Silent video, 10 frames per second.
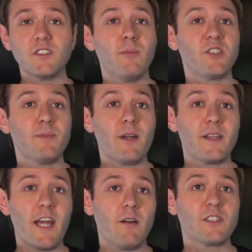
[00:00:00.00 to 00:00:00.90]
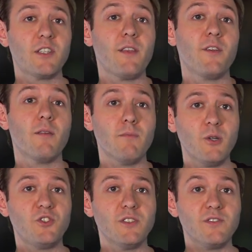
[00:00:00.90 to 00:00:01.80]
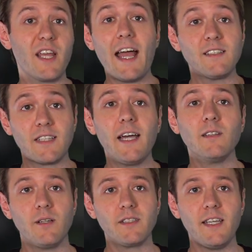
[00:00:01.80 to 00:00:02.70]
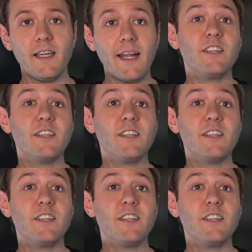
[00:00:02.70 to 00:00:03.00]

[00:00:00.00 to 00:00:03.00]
as much about a character and their emotions as dialogue can,